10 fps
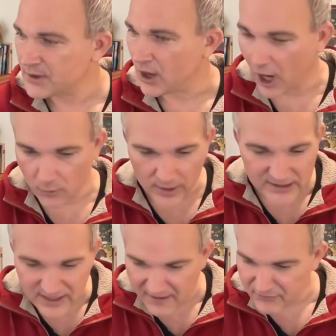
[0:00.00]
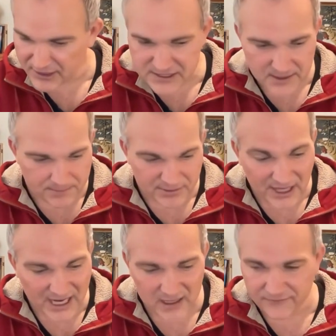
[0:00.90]
are we leveling the
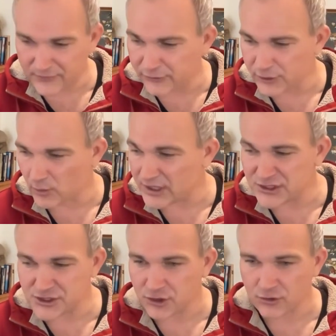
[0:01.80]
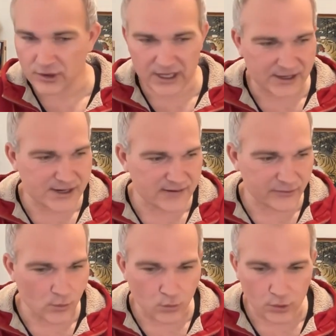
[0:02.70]
playing field or are we just creating an
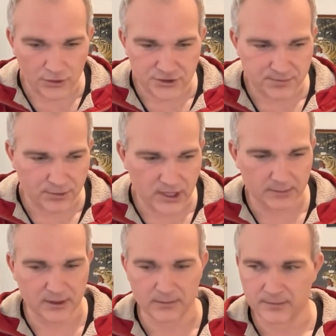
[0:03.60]
even worse problem?